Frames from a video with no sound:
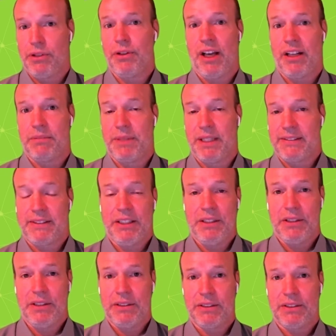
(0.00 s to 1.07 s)
a lot of my
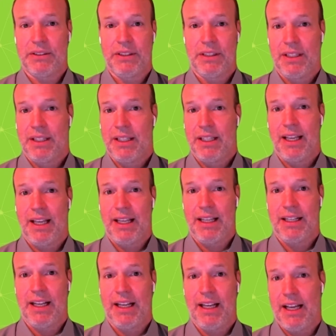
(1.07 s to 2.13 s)
skills,
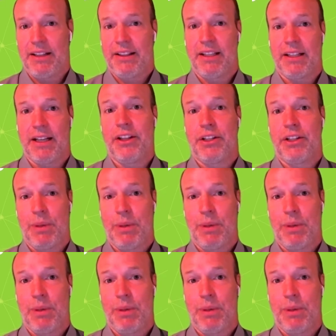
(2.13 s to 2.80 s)
and I, I think